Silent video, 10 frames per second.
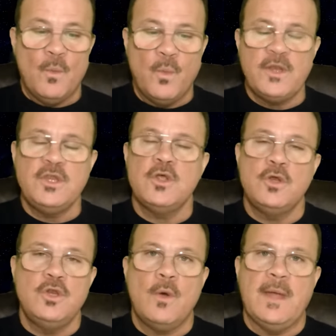Wouldn't
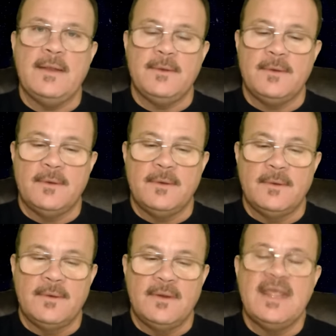you know it?
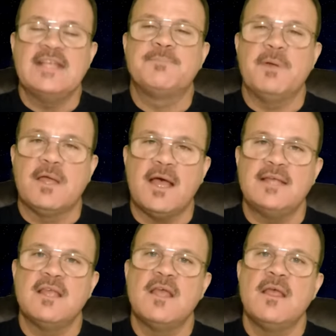It's
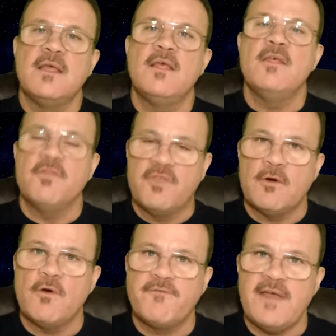because
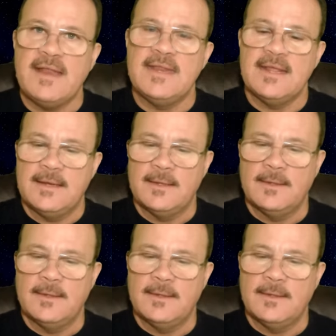they're offended.